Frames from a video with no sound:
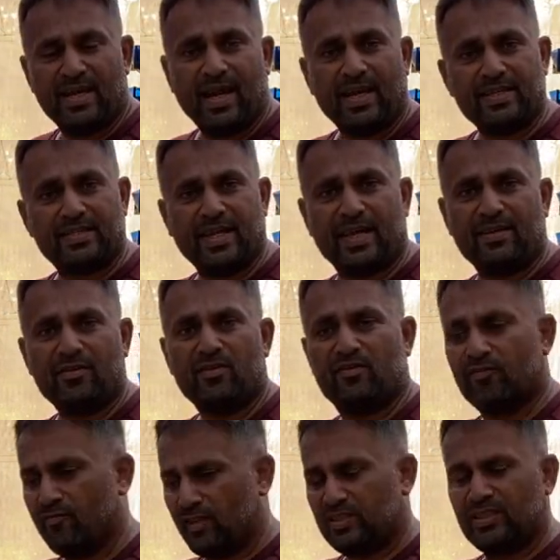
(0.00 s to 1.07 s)
and then
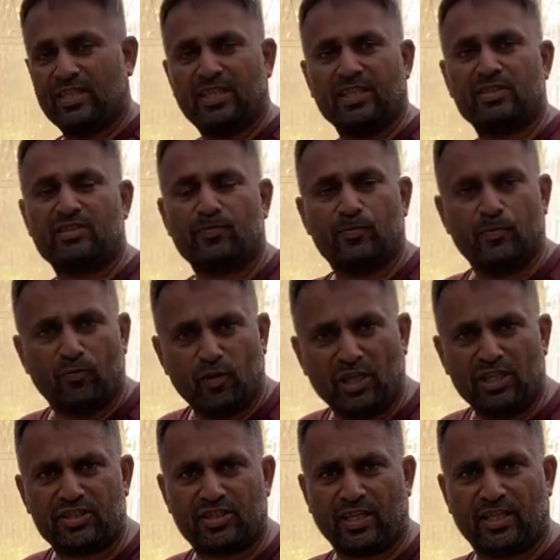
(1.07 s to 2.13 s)
once it is
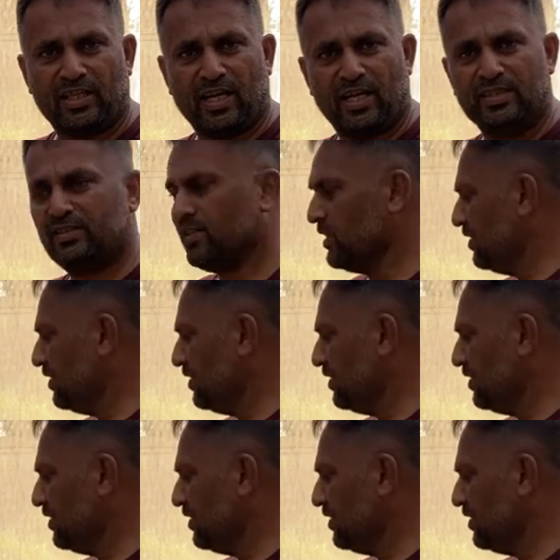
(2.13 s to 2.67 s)
fully sterilized,